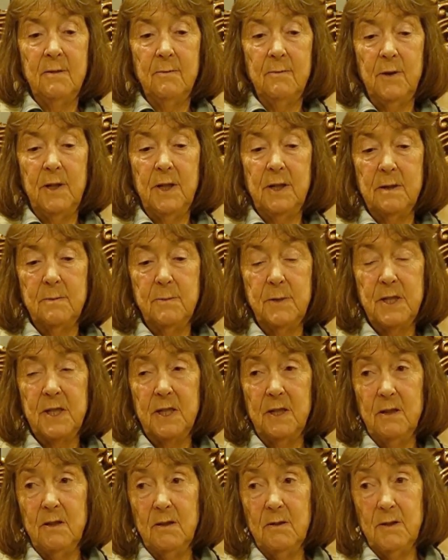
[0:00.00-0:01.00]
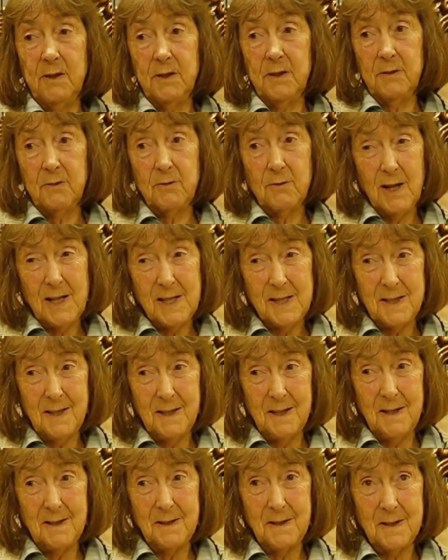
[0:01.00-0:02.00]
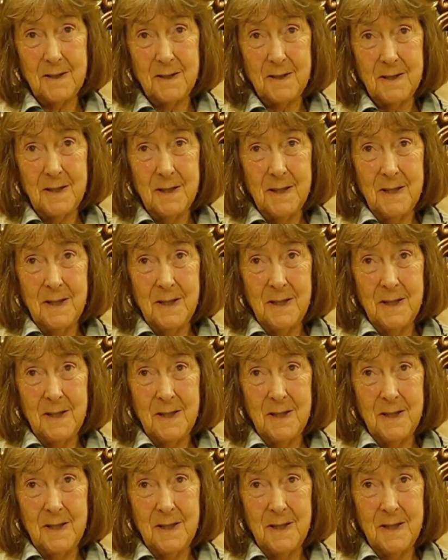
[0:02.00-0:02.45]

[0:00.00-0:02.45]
when it comes to lowland grasses,